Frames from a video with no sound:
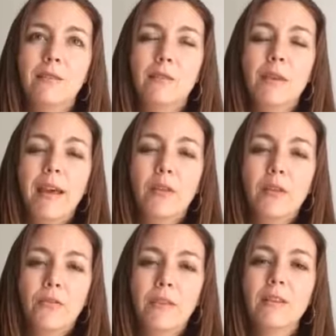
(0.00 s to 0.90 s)
without
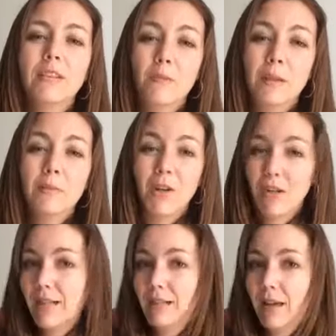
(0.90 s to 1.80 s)
the feelings of being
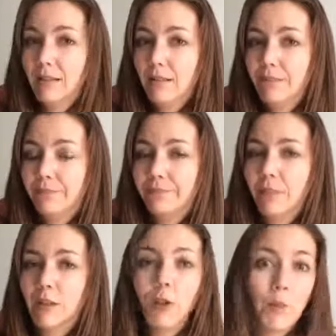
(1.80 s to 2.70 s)
buried in debt.
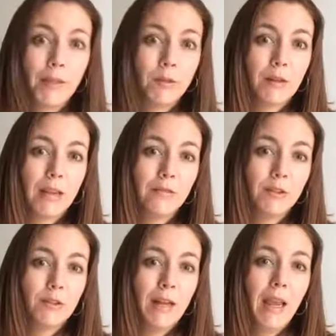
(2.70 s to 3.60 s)
So that's what I have for
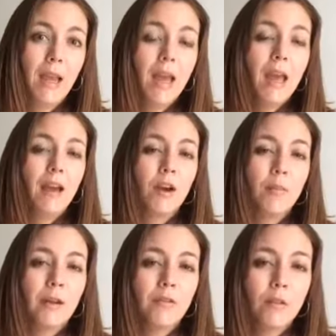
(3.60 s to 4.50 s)
you today. I
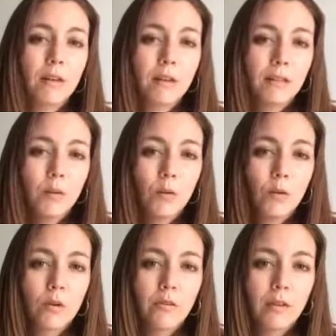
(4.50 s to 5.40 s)
hope everyone has a
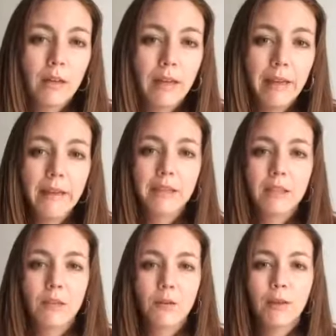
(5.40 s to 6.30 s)
wonderful day, and I'll
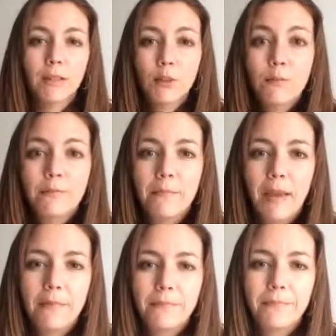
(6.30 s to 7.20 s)
see you again soon. Bye.